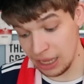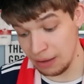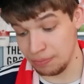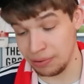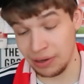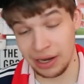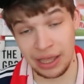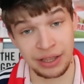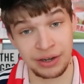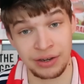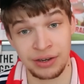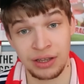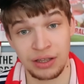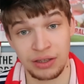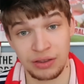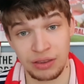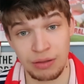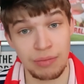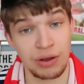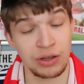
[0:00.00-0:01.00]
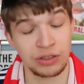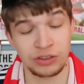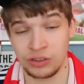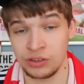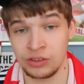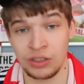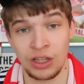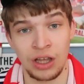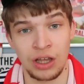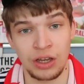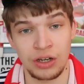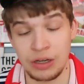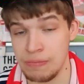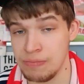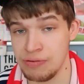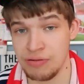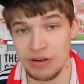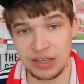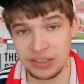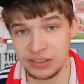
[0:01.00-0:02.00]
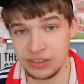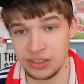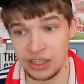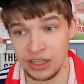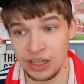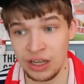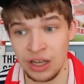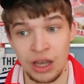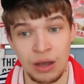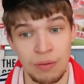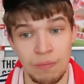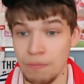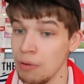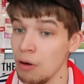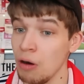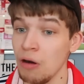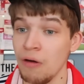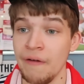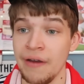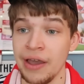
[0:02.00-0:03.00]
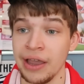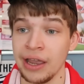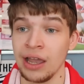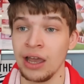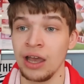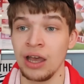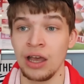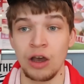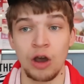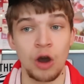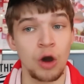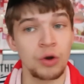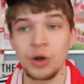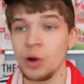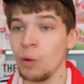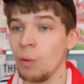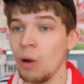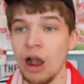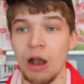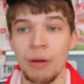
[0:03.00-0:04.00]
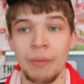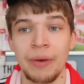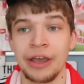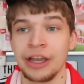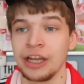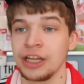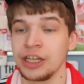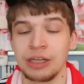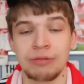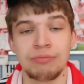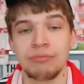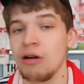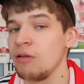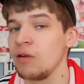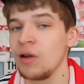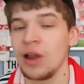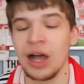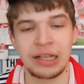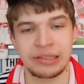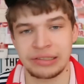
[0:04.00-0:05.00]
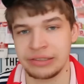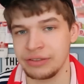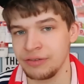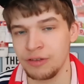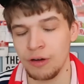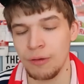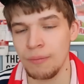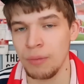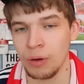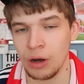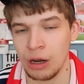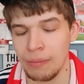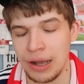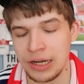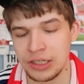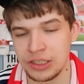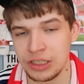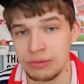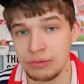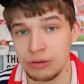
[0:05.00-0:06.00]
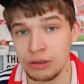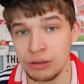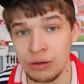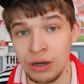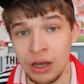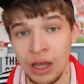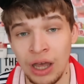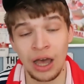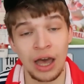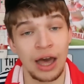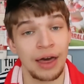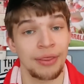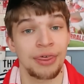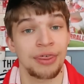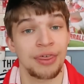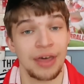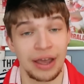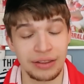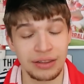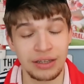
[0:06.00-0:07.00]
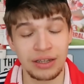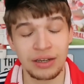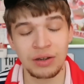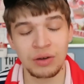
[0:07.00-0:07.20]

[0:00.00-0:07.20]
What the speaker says: he played the most depressing, boring, underwhelming, demoralising football imaginable, and thank the